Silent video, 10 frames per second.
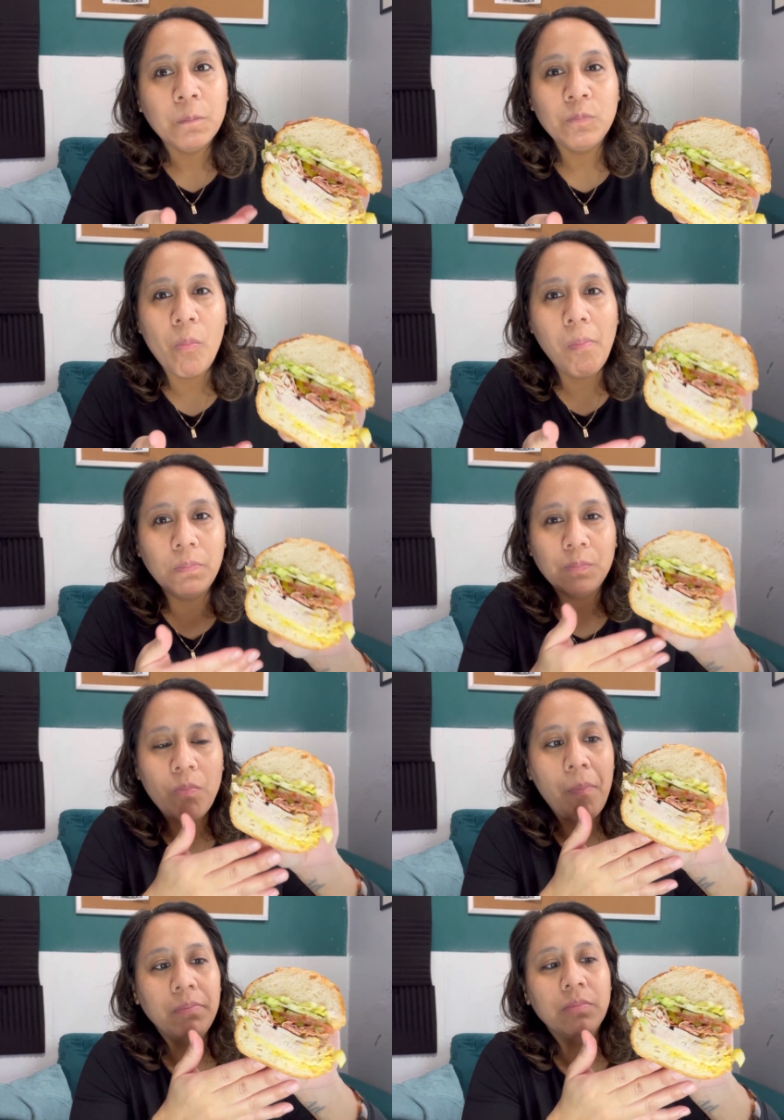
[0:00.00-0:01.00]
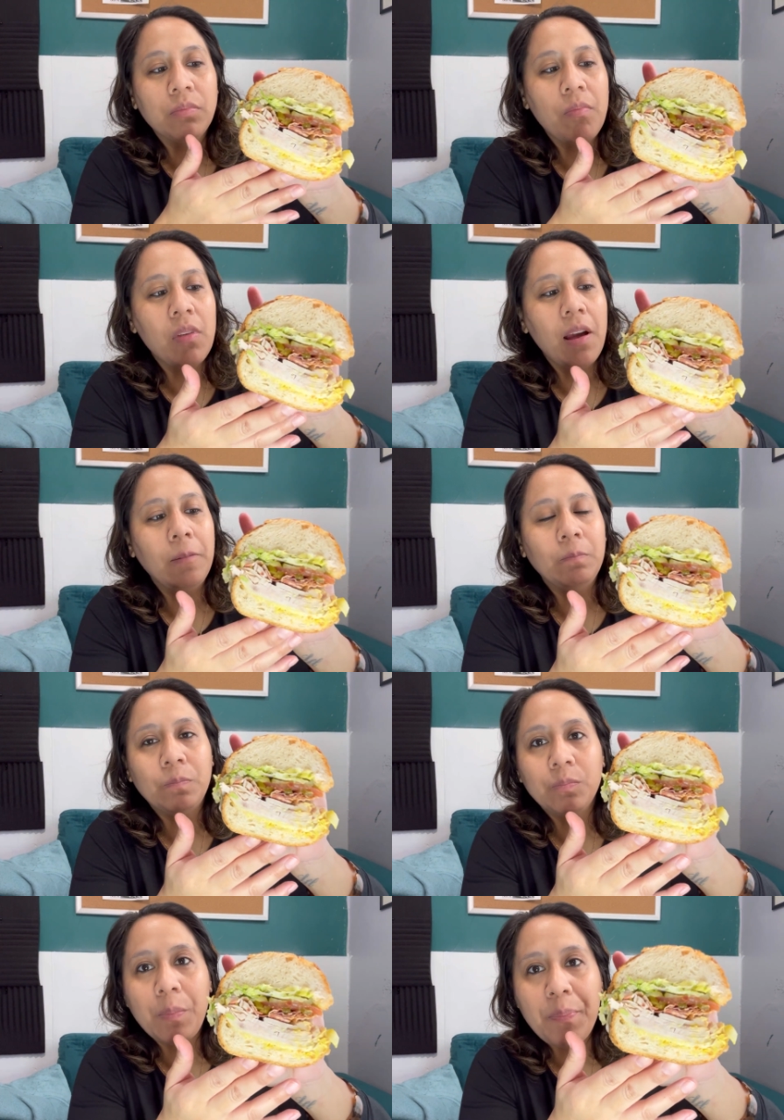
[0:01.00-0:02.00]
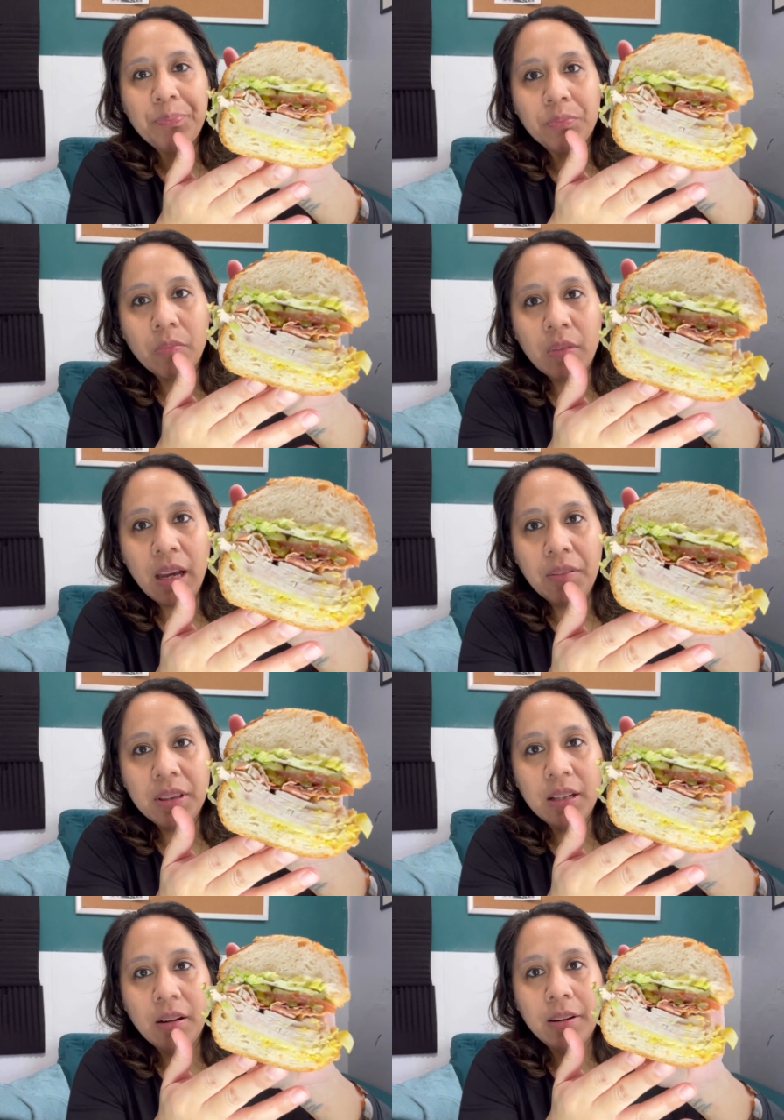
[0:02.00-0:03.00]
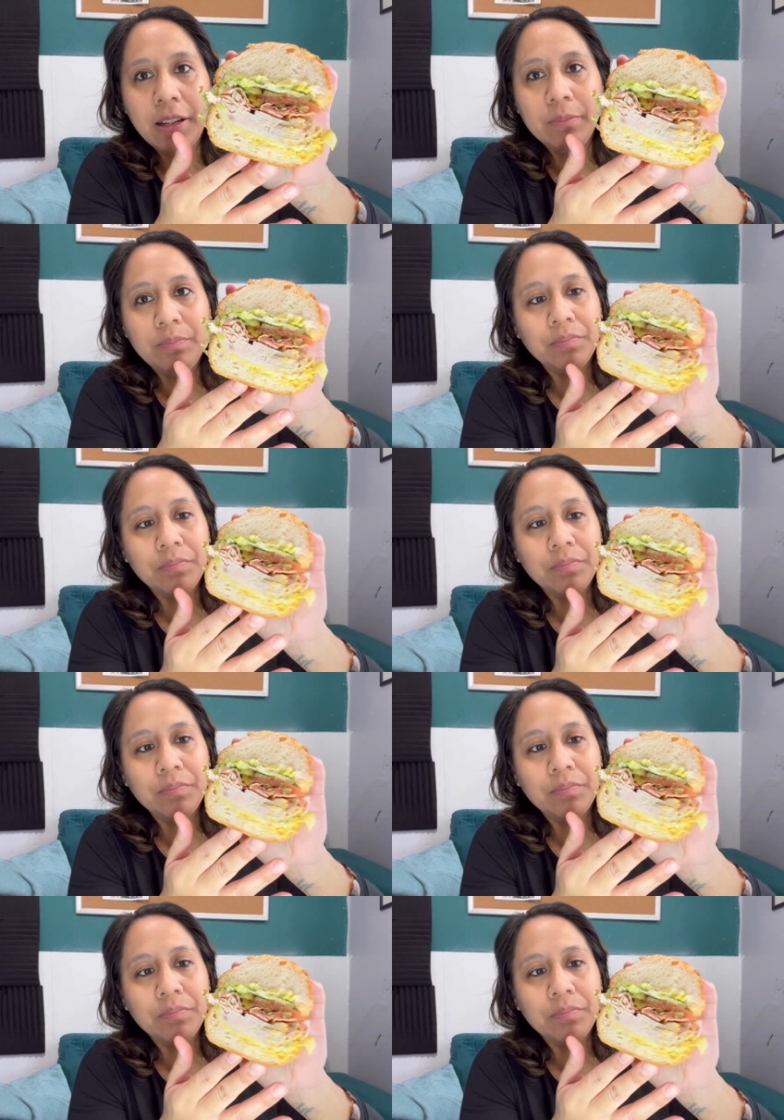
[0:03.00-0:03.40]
mmm, yeah. Everything on it.